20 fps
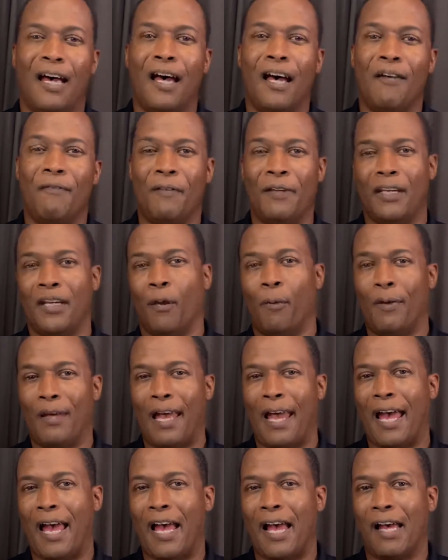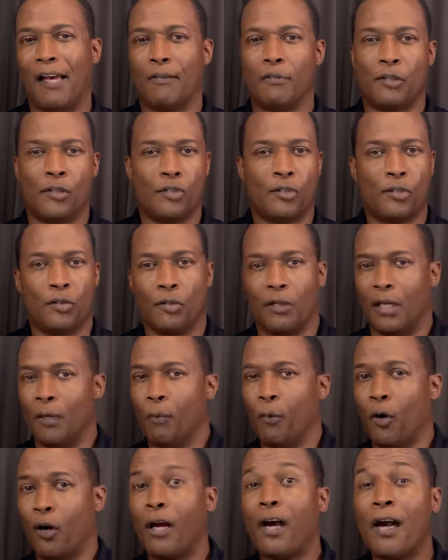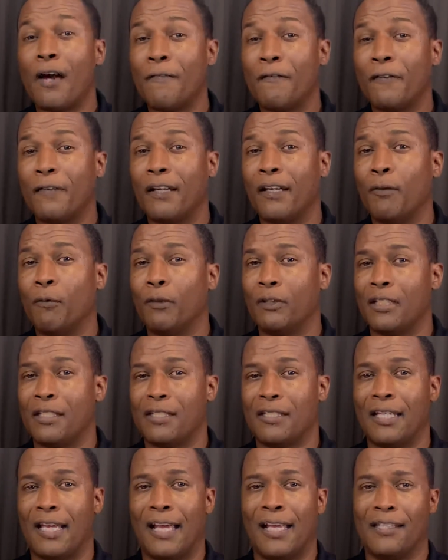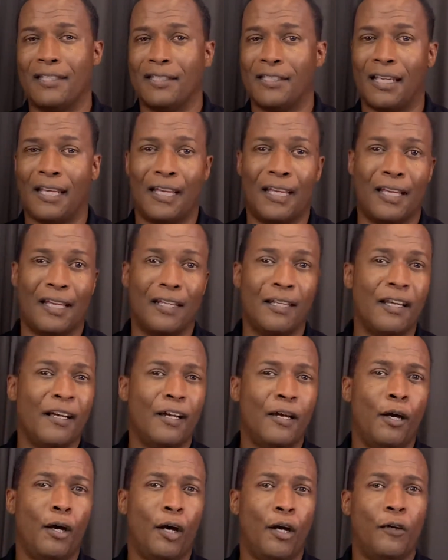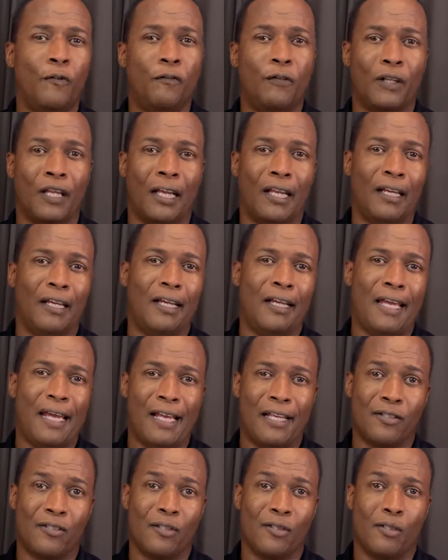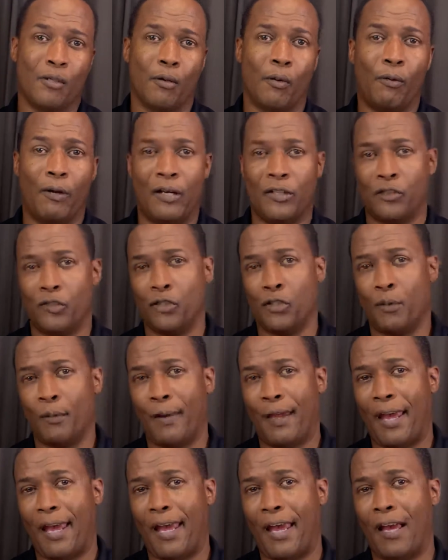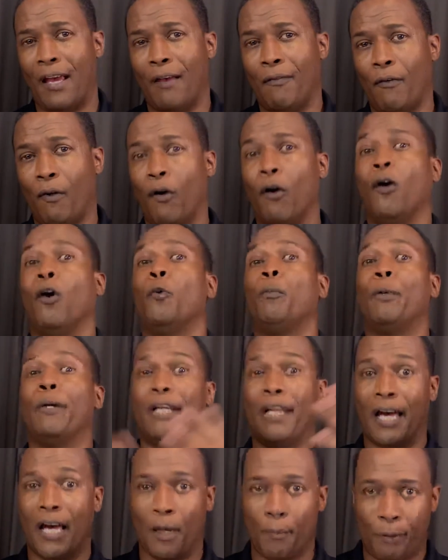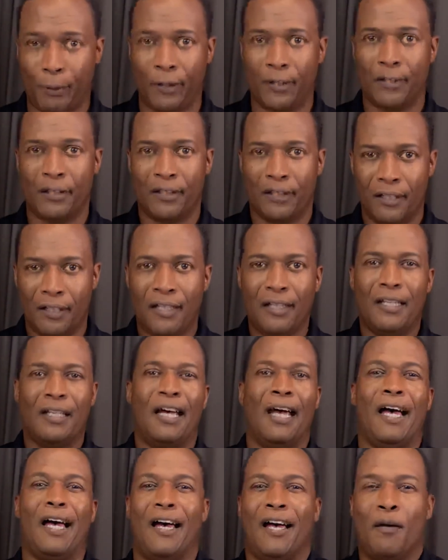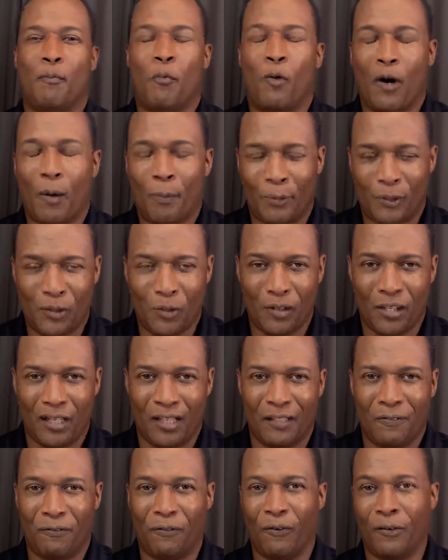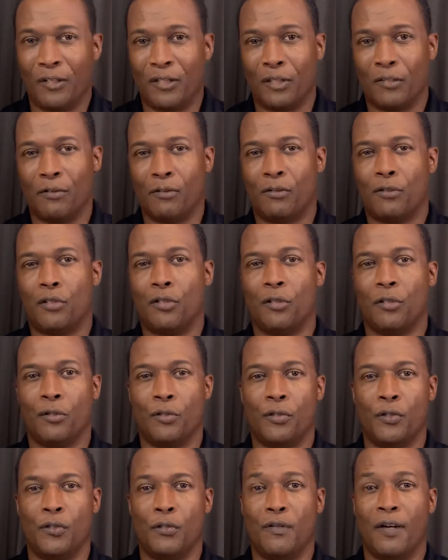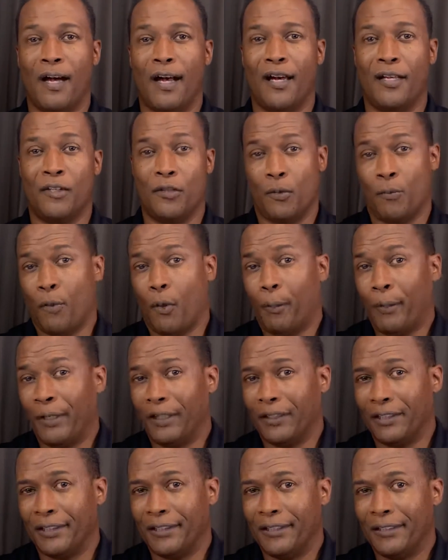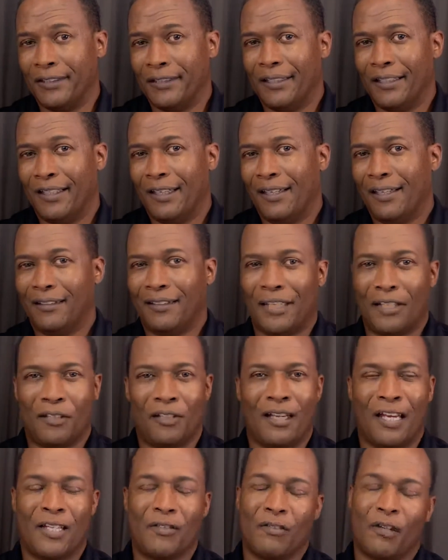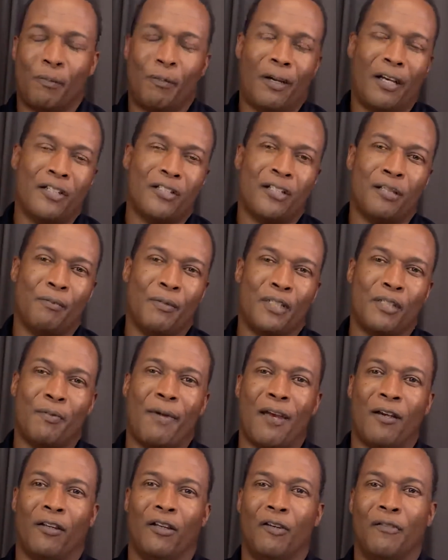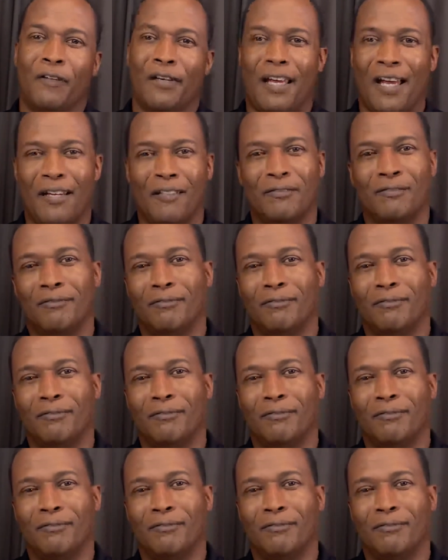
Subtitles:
video we have, just to get more confident with the sets, and hopefully it'll answer some questions you may have or open up more opportunity for you to do more building. Thank you guys very much. Mr. Michael, over and out.